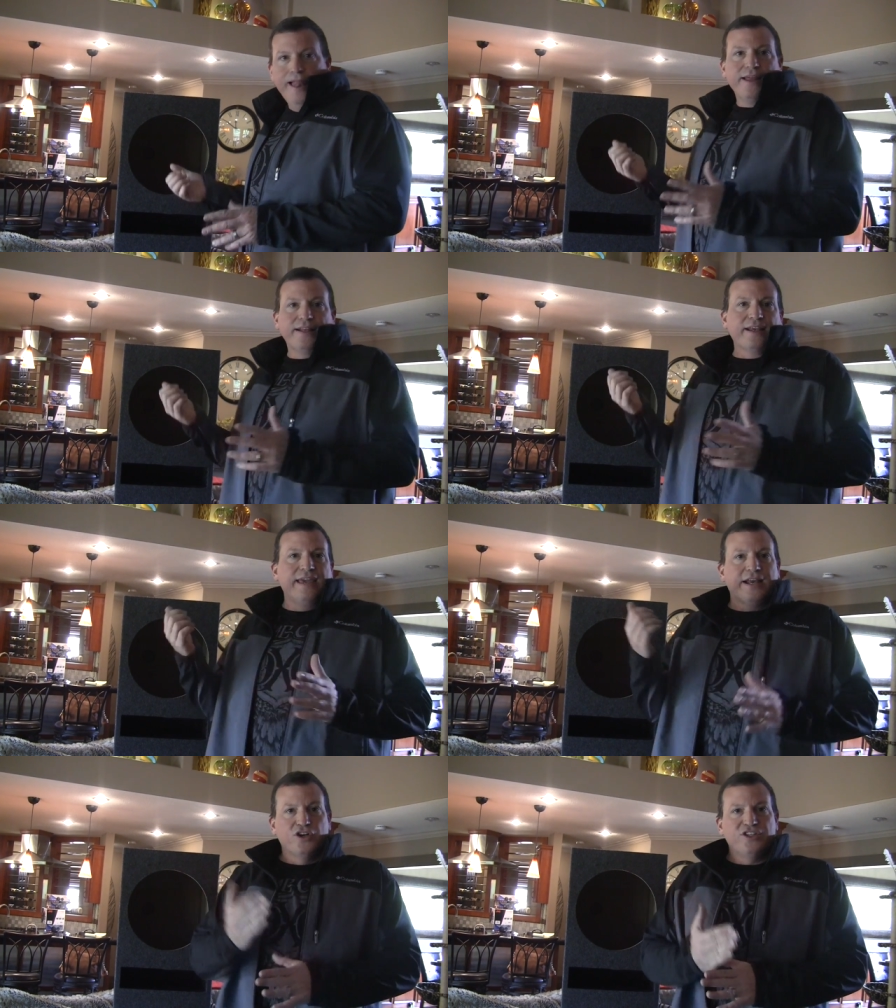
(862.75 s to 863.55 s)
Like the
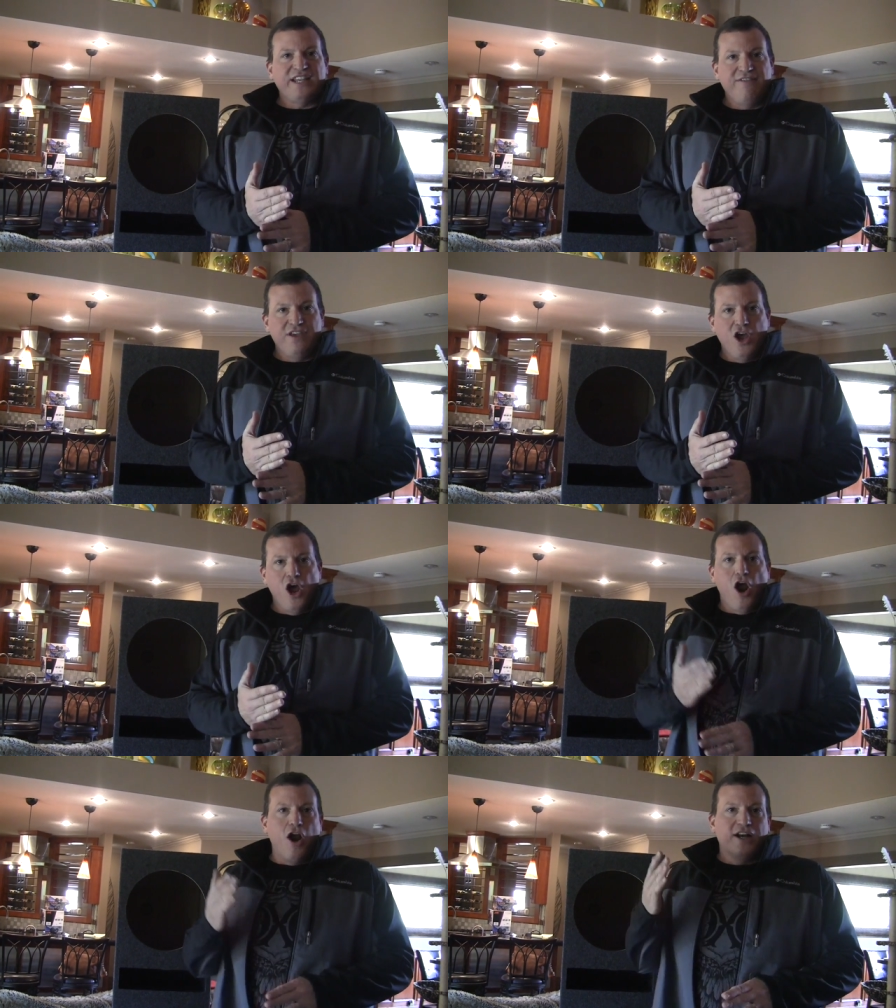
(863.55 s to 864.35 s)
Kicker
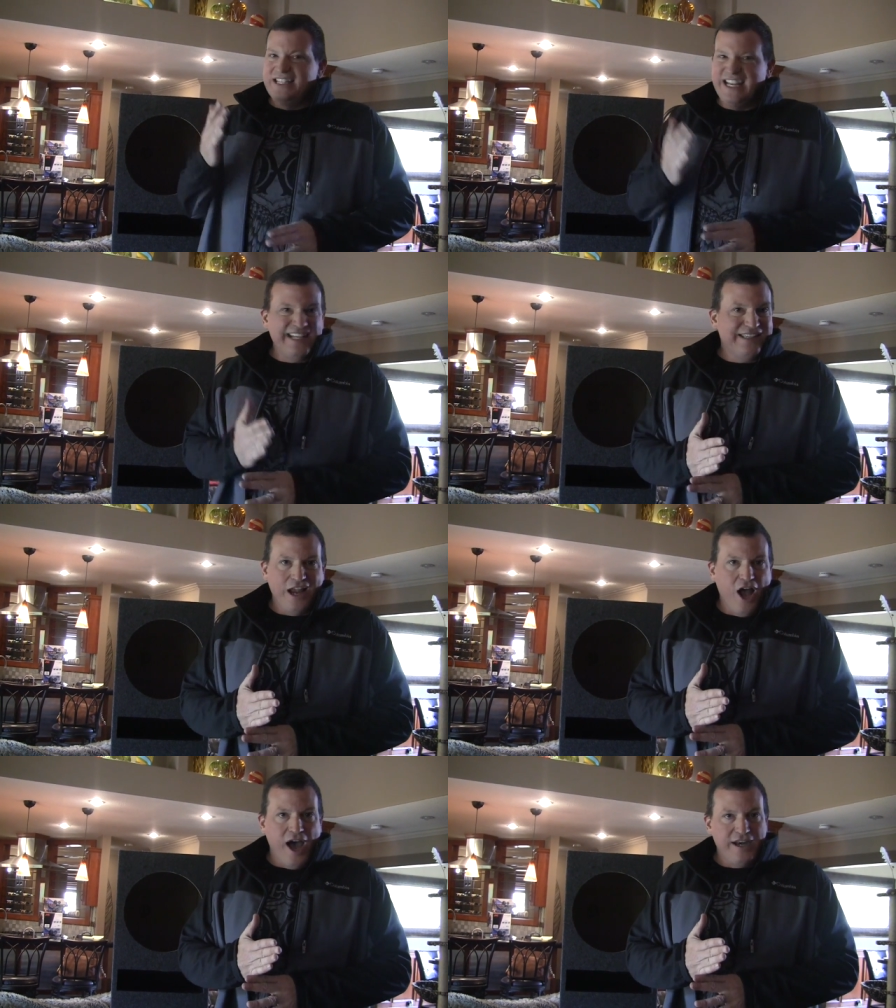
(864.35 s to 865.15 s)
CVR,
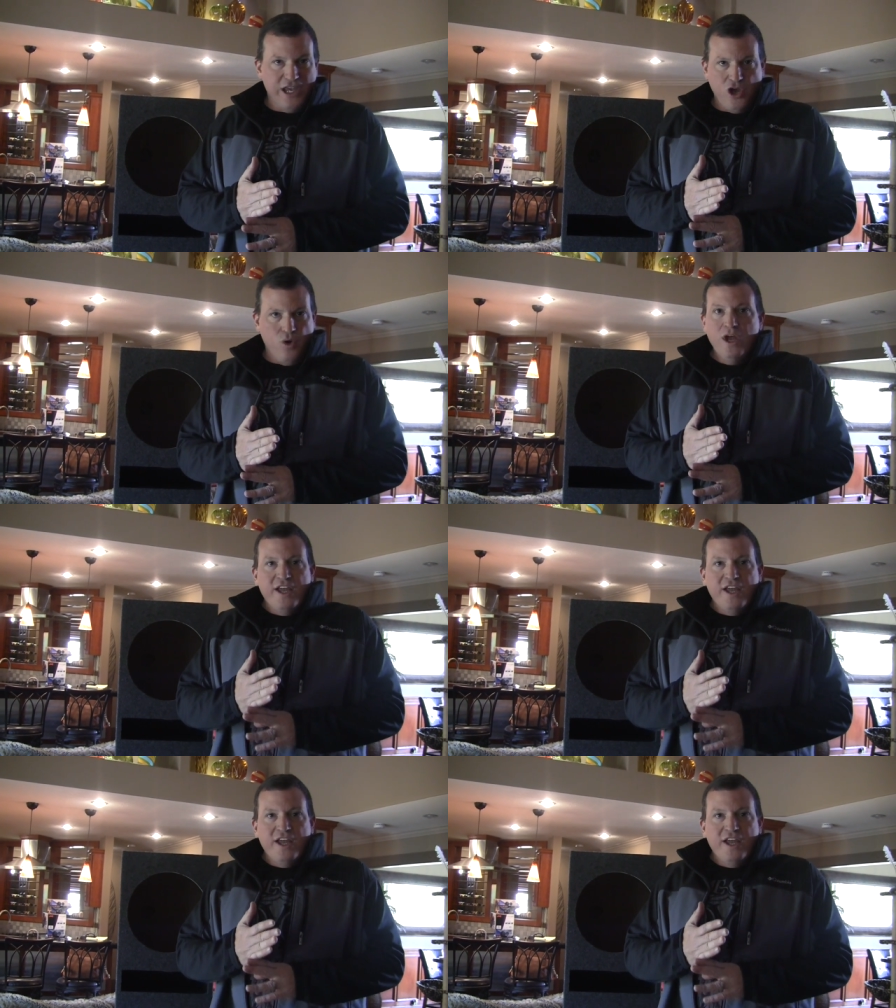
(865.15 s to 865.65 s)
DC Audio.